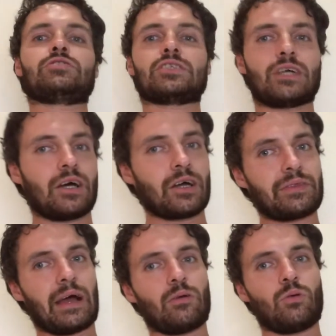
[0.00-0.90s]
just heard
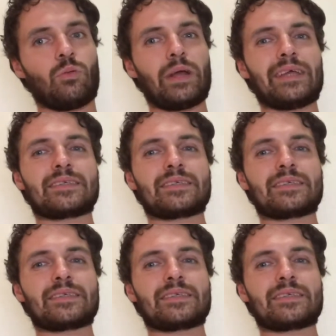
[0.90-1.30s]
that all week.